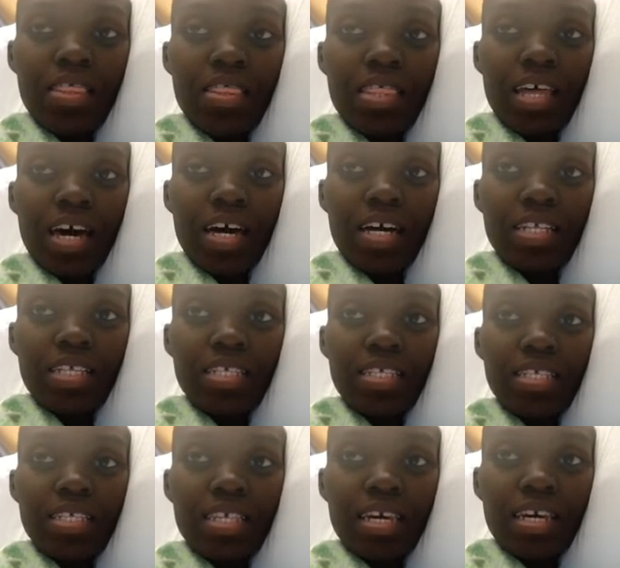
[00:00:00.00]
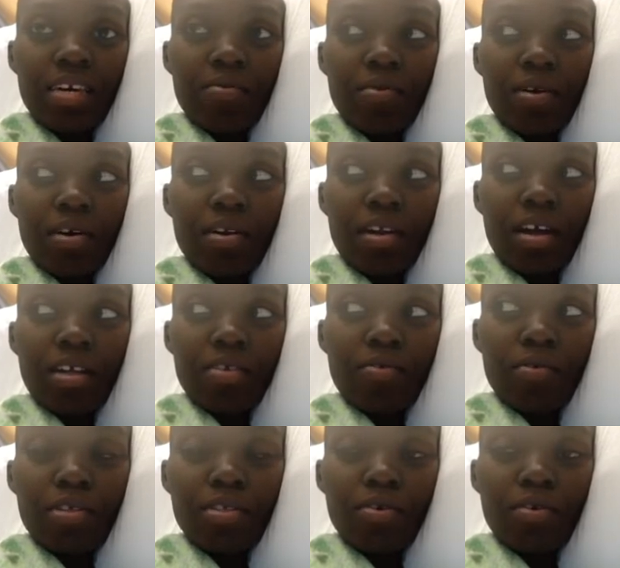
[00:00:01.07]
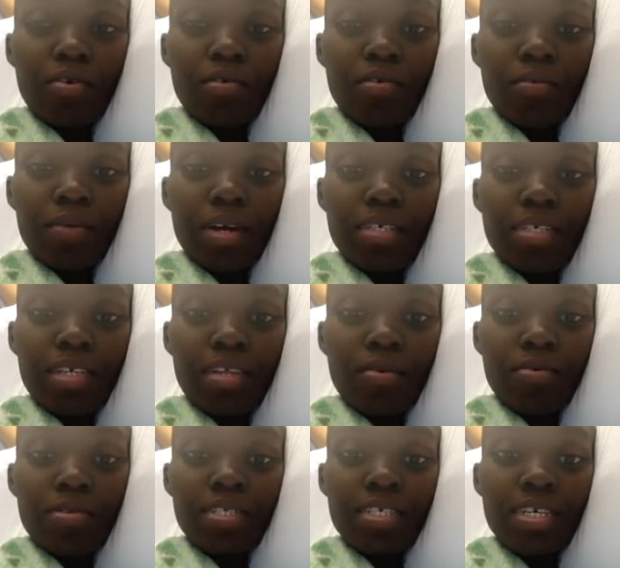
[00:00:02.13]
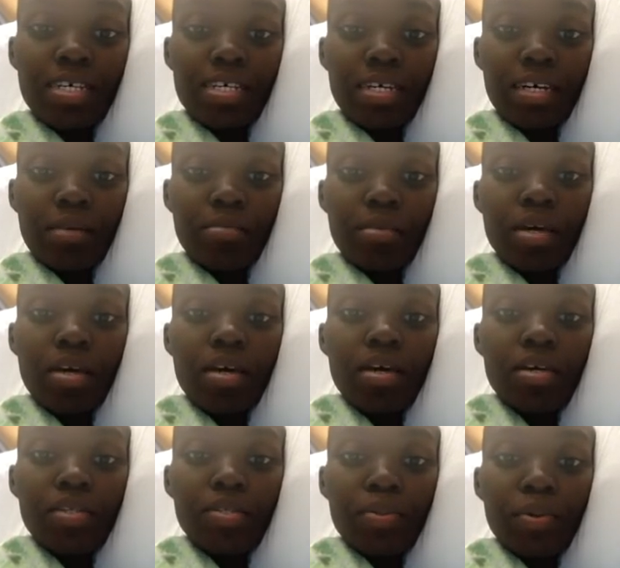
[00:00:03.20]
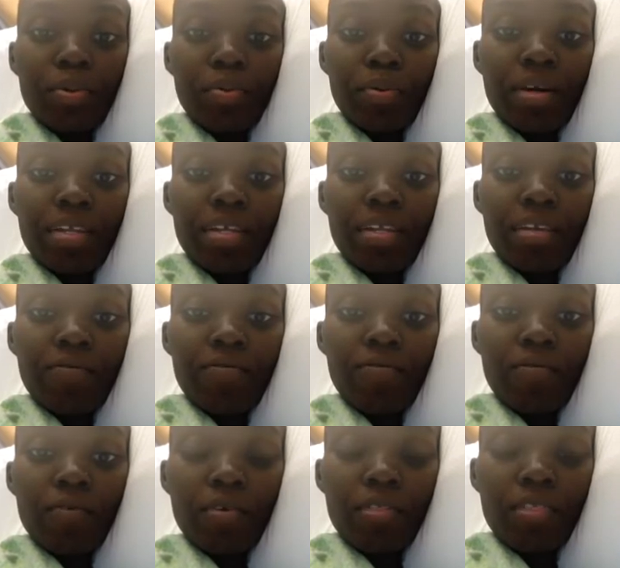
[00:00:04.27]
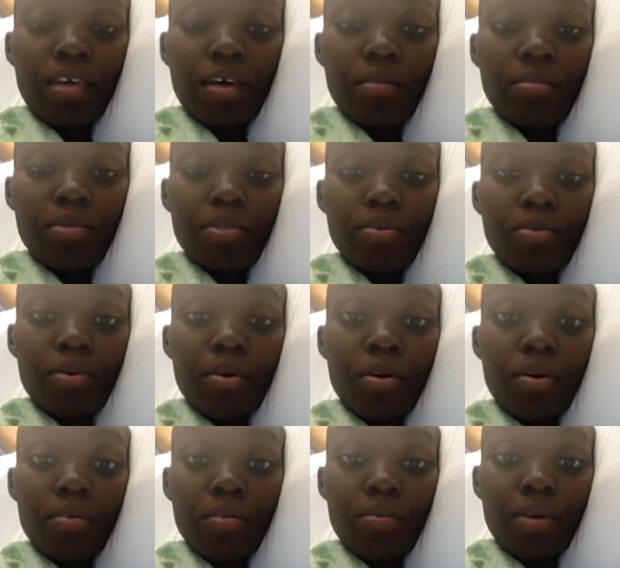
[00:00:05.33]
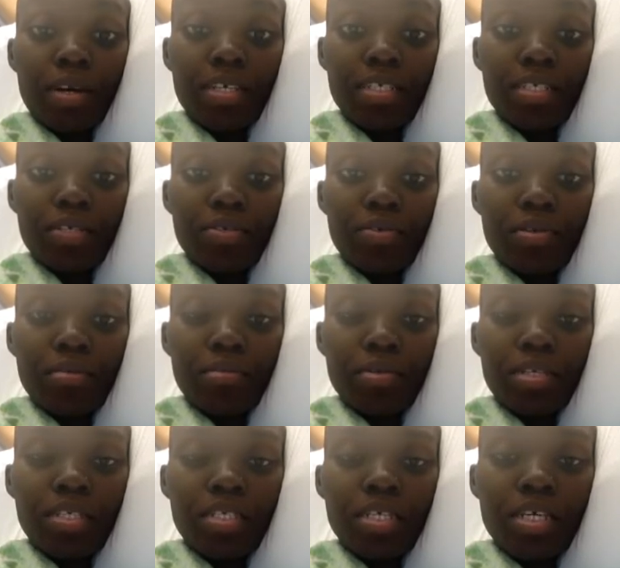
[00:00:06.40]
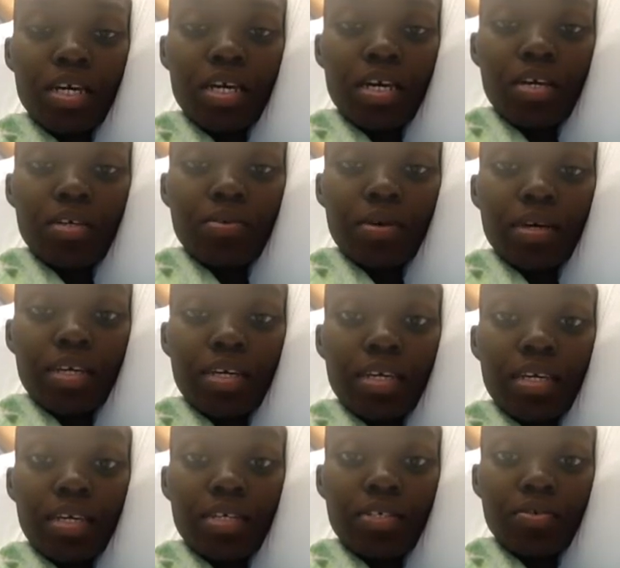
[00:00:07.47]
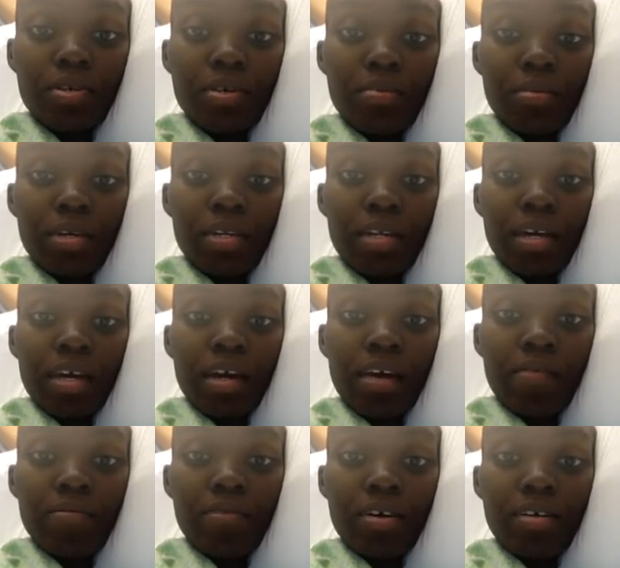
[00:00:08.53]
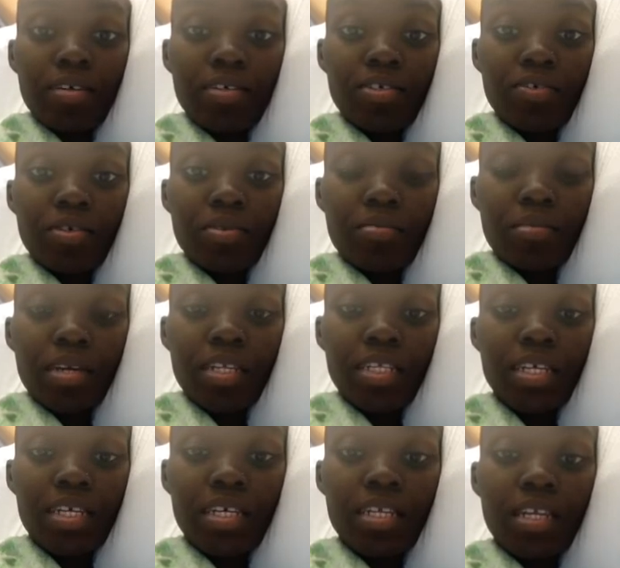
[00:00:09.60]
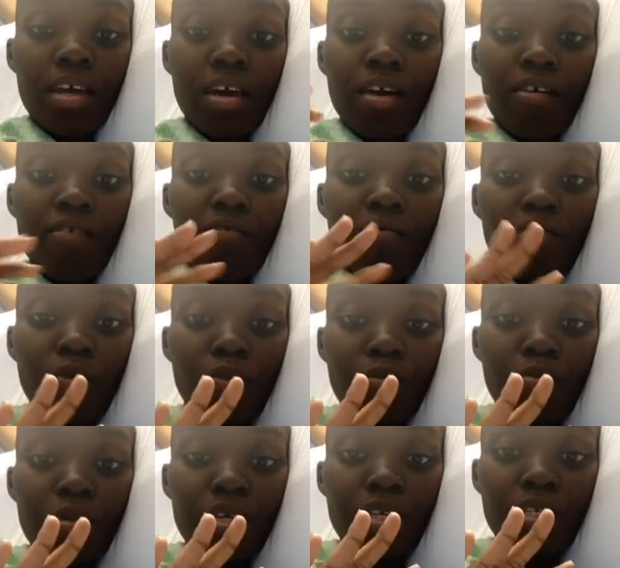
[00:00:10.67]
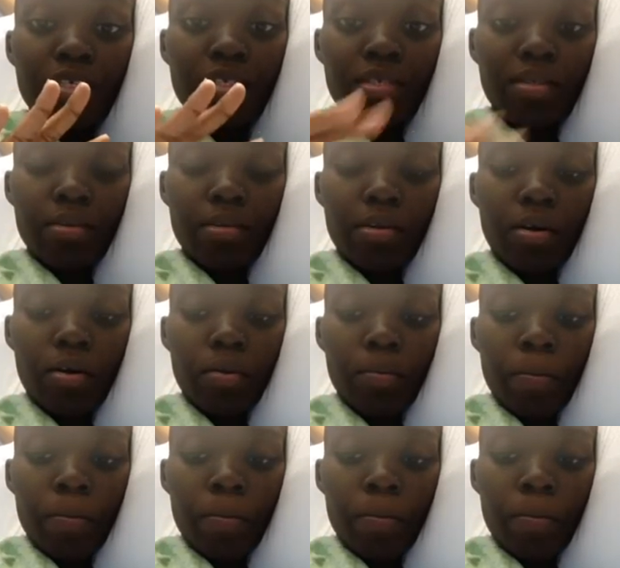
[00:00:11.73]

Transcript: that they are not going to authorize it on time. So we're waiting for them to authorize the treatment so I can get treatment. I haven't gotten treatment in four weeks, y'all.